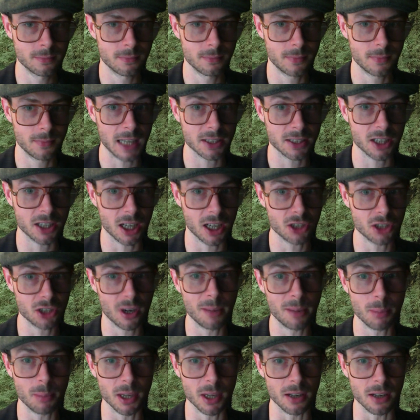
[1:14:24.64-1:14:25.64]
That's got
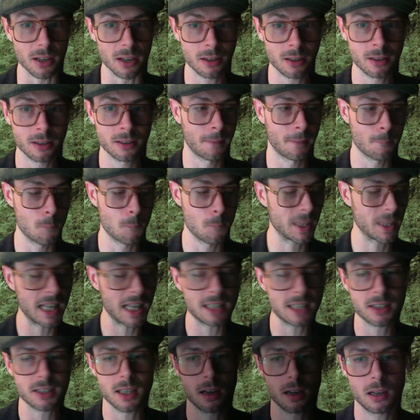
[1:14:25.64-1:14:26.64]
tripe in it. But
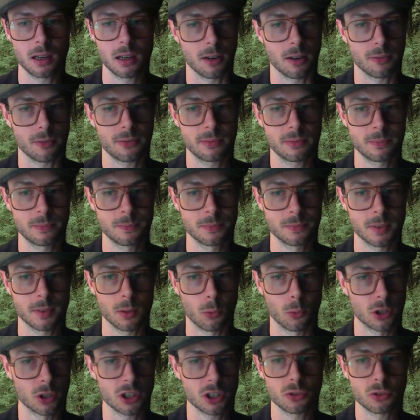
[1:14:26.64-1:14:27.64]
that's not enough.
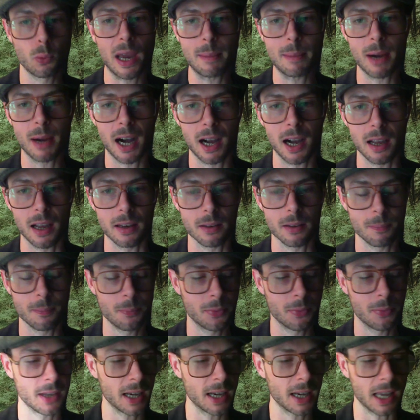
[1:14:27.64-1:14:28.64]
We're just way behind.
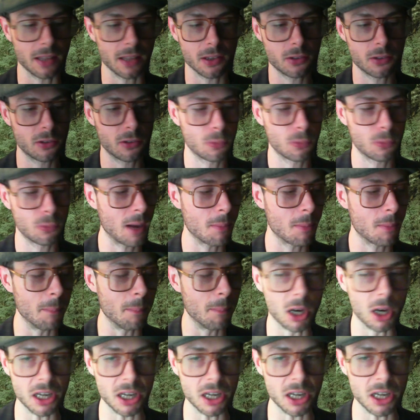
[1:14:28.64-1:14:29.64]
Again, this is why my
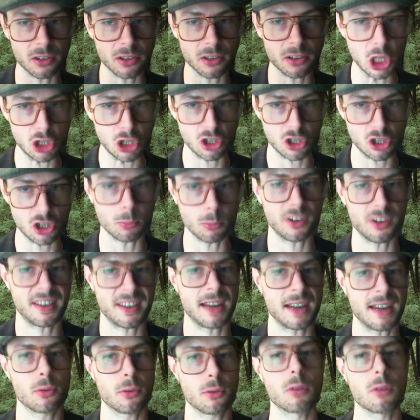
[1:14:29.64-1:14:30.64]
buddies in the gym would
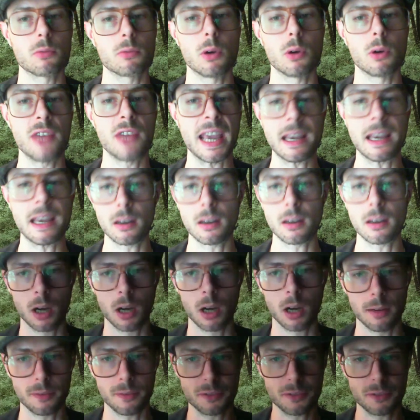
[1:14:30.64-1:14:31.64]
tear their rotator
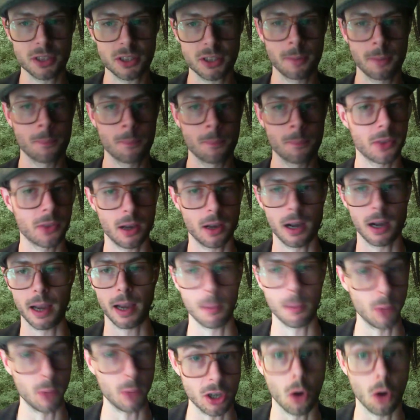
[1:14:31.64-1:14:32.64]
cuffs.
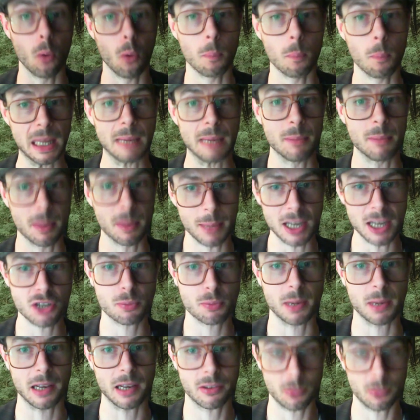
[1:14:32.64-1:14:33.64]
Again, we don't blame the bench
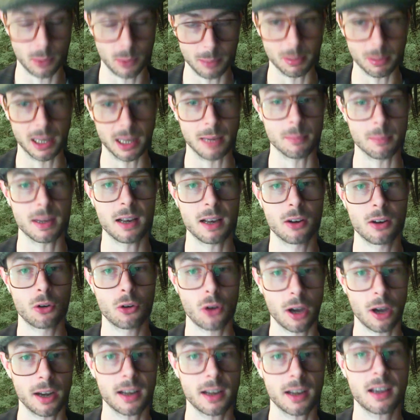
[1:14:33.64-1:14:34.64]
press. We blame
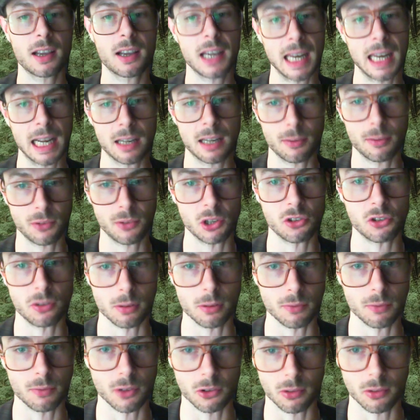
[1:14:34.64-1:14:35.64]
chronic connective tissue
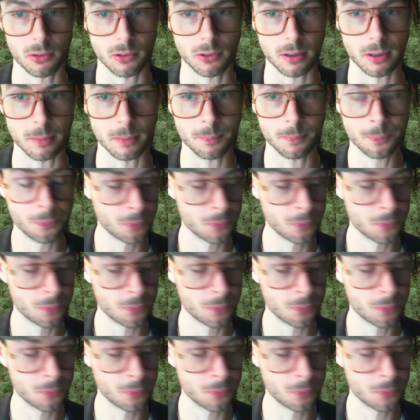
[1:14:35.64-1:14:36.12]
deficiency.